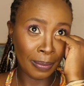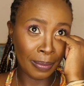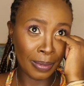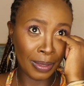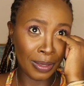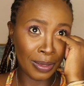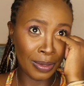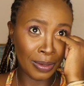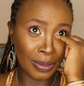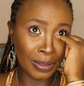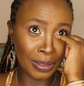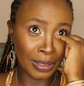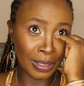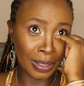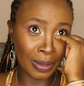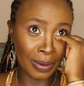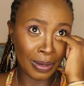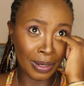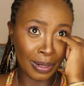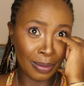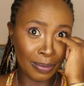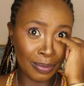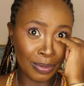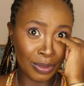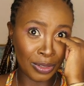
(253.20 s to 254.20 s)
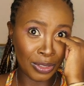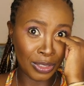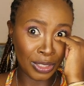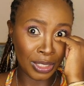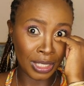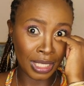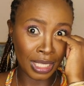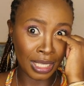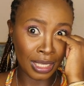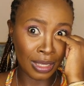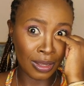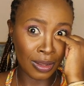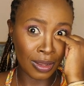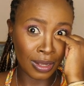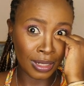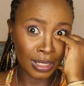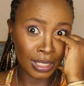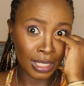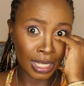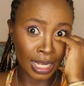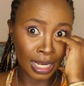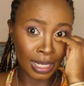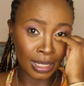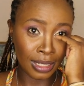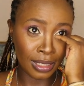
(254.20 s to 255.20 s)
because I want to push
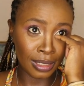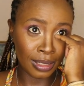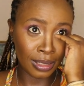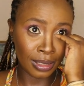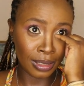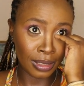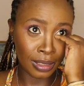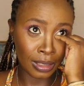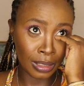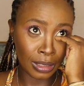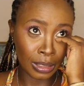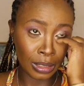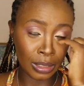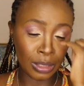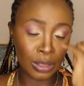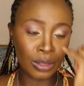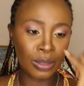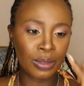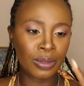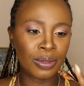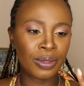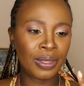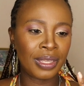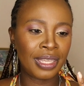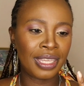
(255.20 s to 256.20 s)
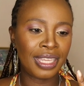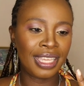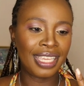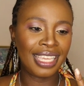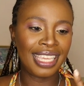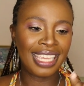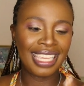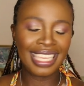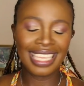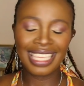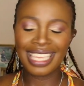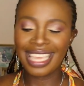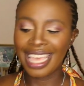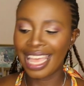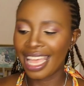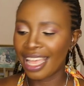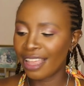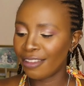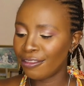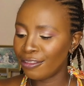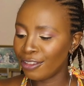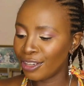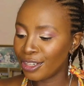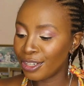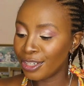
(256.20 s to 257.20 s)
e-content. So yeah,
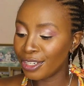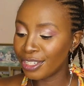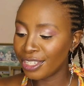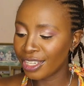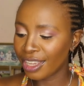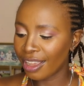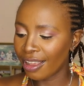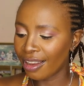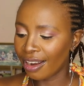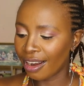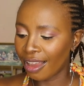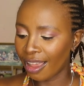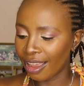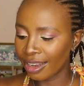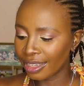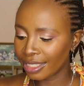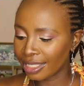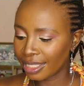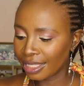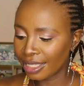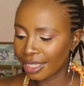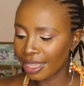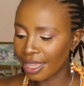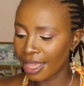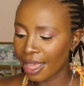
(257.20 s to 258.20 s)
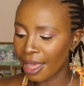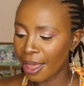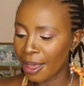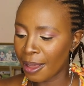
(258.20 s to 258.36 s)
I've learned a lot.